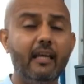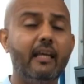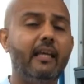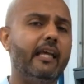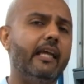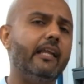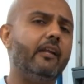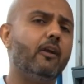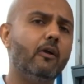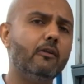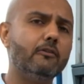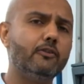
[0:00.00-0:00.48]

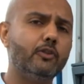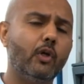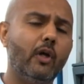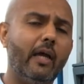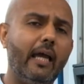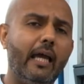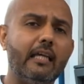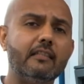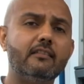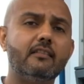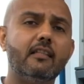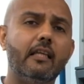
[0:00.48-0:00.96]
It also
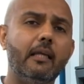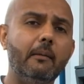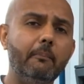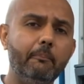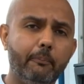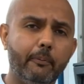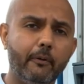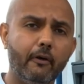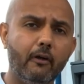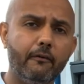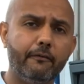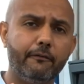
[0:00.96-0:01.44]
has
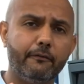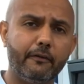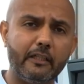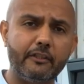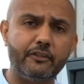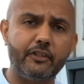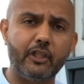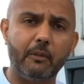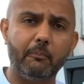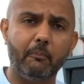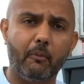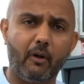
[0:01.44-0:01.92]
improved
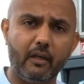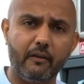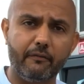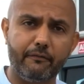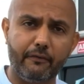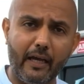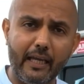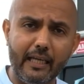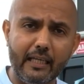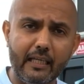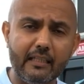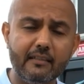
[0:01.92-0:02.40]
friction
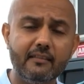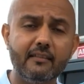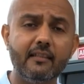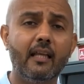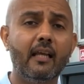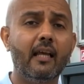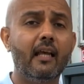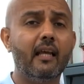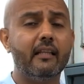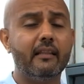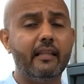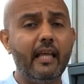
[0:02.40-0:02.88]
modifiers
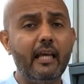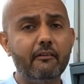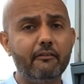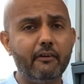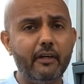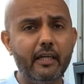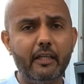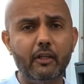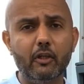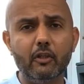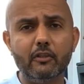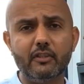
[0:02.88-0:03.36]
that
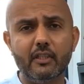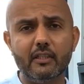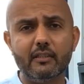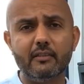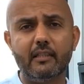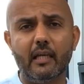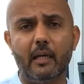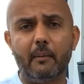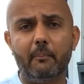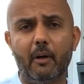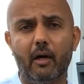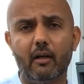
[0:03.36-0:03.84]
reduces
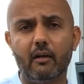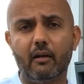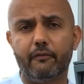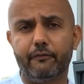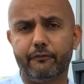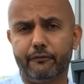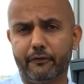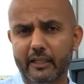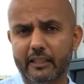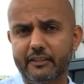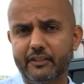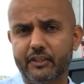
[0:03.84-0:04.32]
the amount of
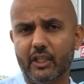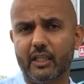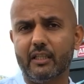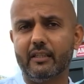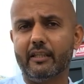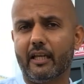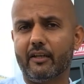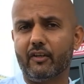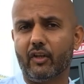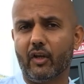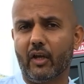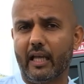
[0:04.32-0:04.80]
friction
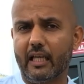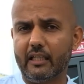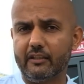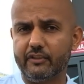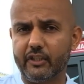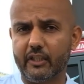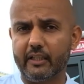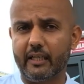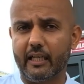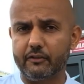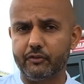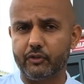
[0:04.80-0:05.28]
that your
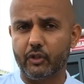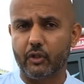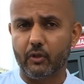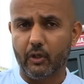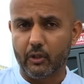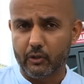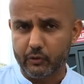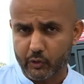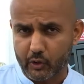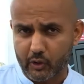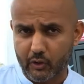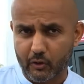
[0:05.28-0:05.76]
engine has to
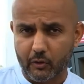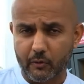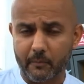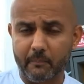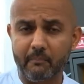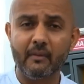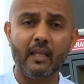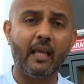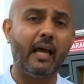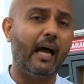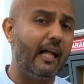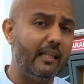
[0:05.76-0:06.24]
go through,
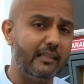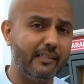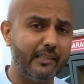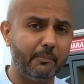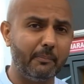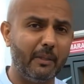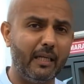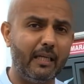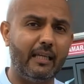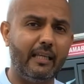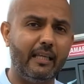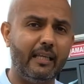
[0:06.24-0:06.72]

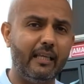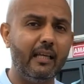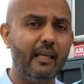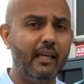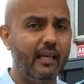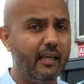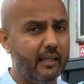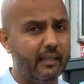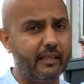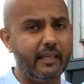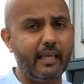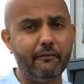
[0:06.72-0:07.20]
ultimately
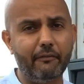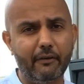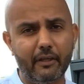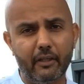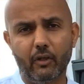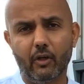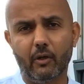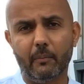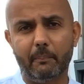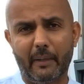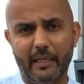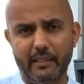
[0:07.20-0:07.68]
giving
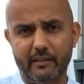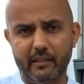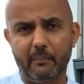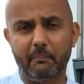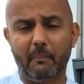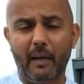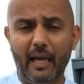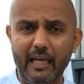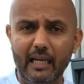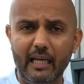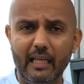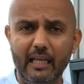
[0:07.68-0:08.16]
you better
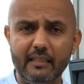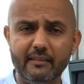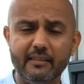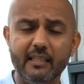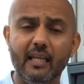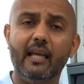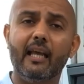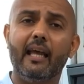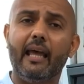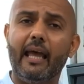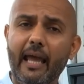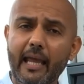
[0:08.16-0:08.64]
mileage
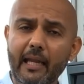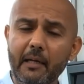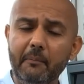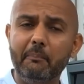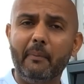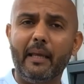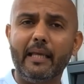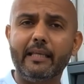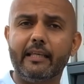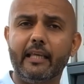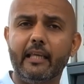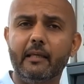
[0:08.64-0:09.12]
and
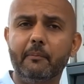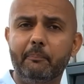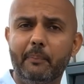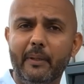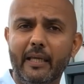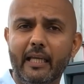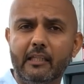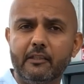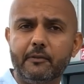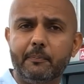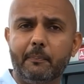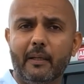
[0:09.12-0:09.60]
making
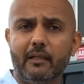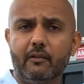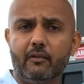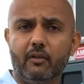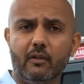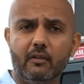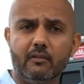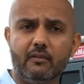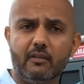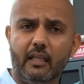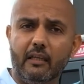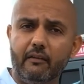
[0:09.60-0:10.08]
BH
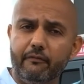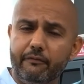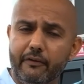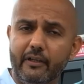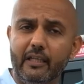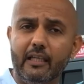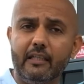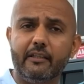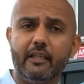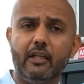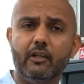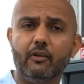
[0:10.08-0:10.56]
Petrol's
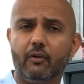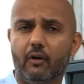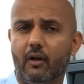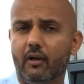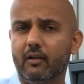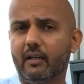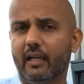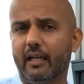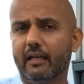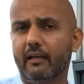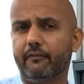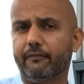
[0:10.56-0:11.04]
Infinity
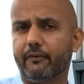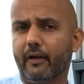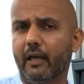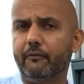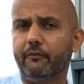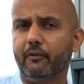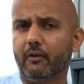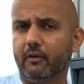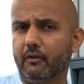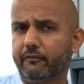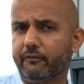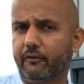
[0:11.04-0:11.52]
RON
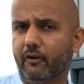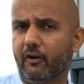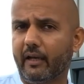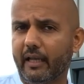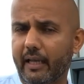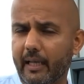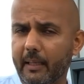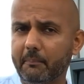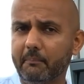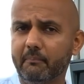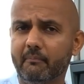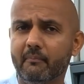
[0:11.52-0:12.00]
95 Euro
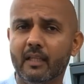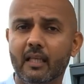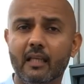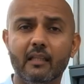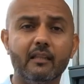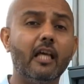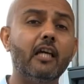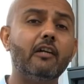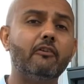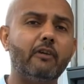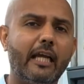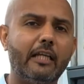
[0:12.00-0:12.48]
4M
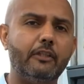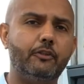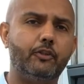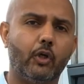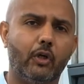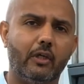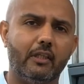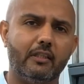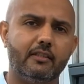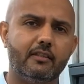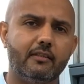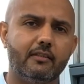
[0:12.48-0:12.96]
the right
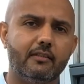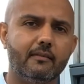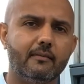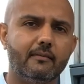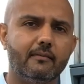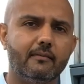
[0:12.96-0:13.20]
choice.